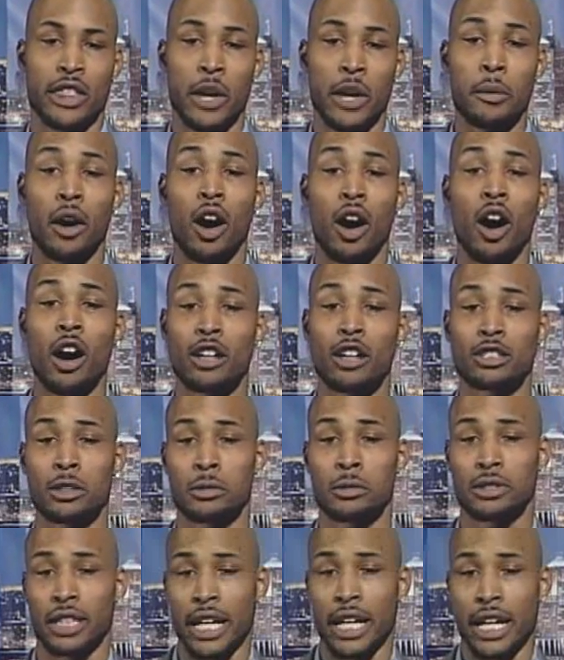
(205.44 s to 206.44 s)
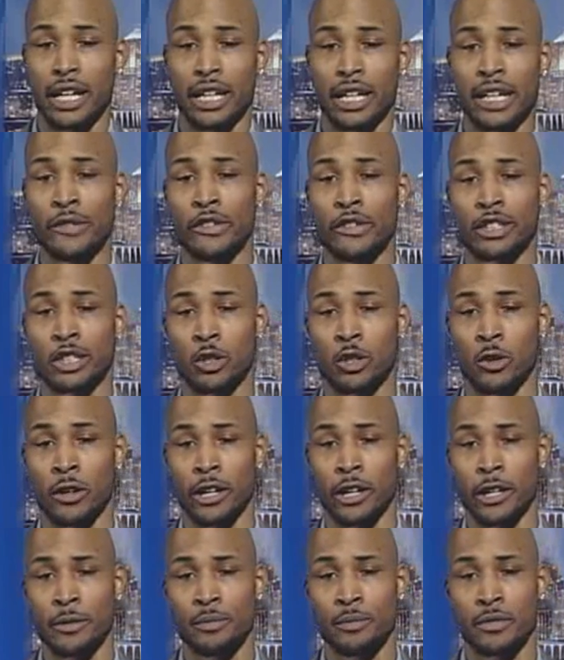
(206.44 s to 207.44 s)
They will also take
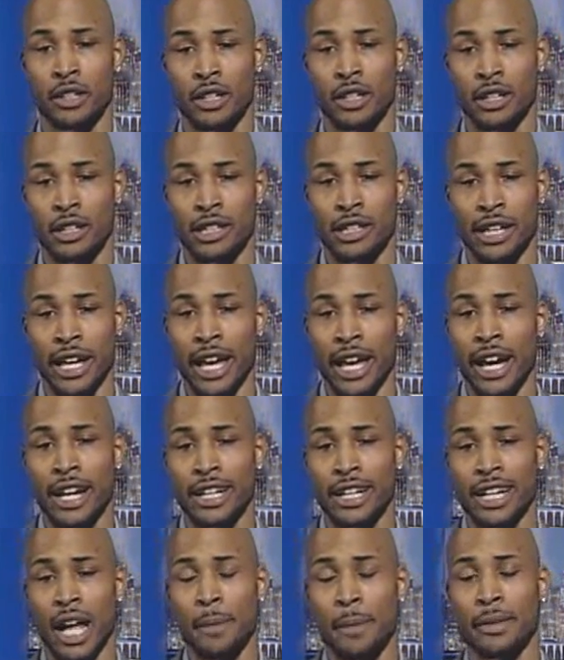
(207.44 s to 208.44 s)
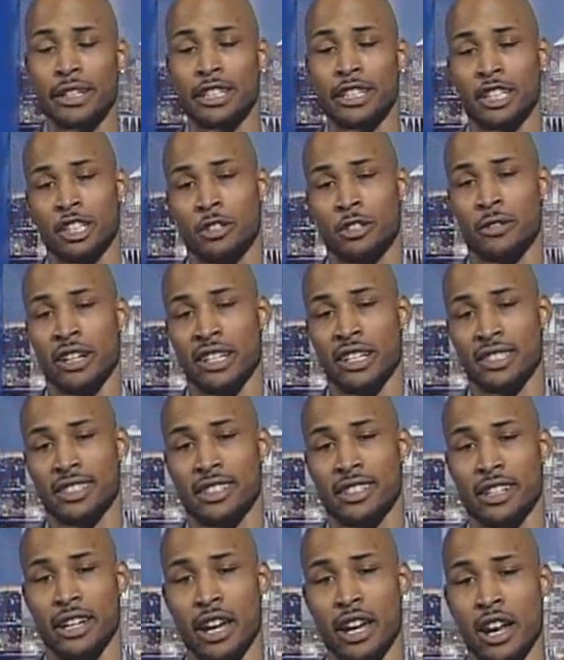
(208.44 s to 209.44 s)
inventory the economic
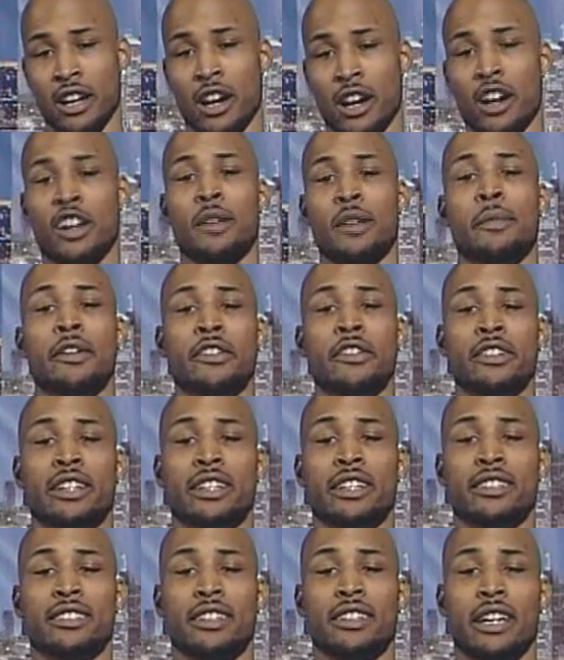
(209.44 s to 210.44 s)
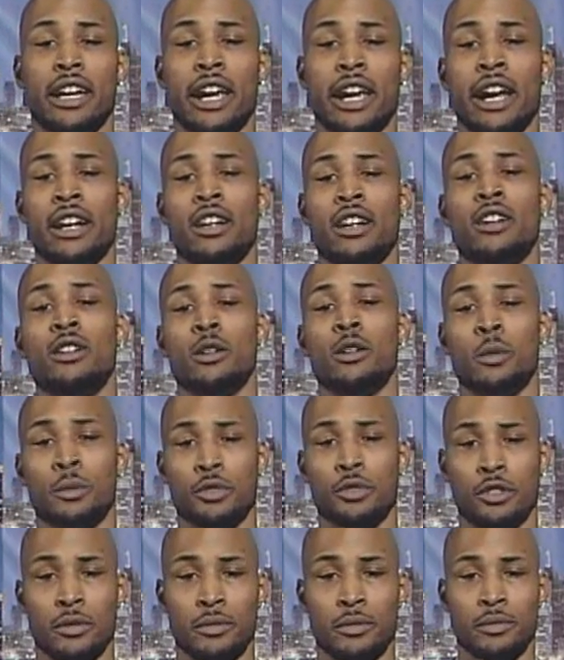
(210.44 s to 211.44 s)
distress in our communities and
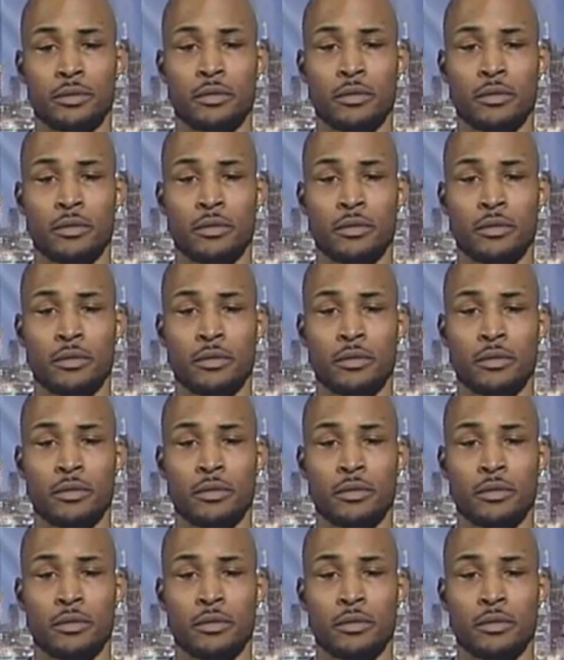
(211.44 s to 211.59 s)
homes.